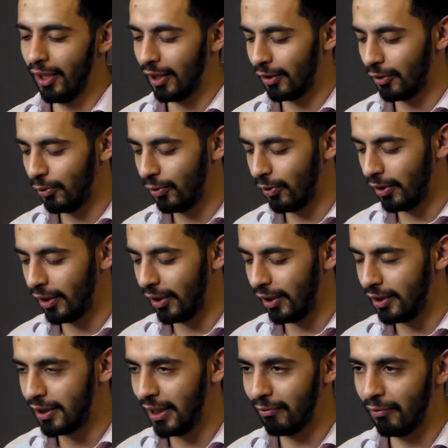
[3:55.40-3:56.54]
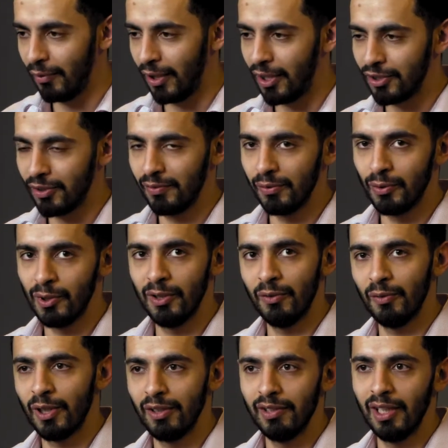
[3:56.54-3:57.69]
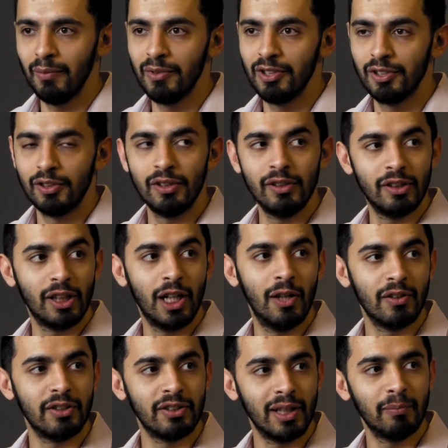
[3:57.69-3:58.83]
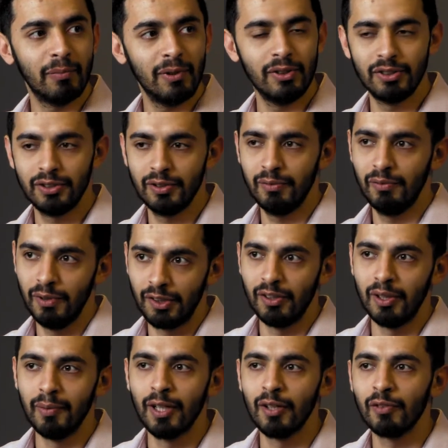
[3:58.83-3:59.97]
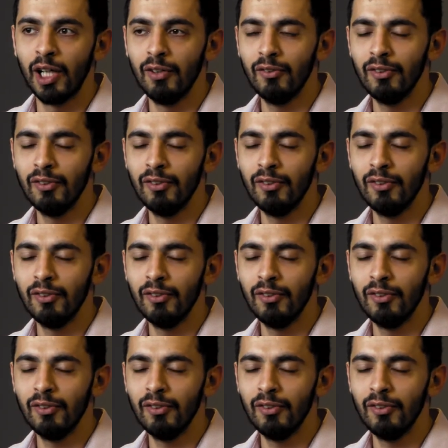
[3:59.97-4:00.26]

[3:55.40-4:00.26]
Google the 7 wonders of the world, one of them is the Golden Temple. It's literally made of gold.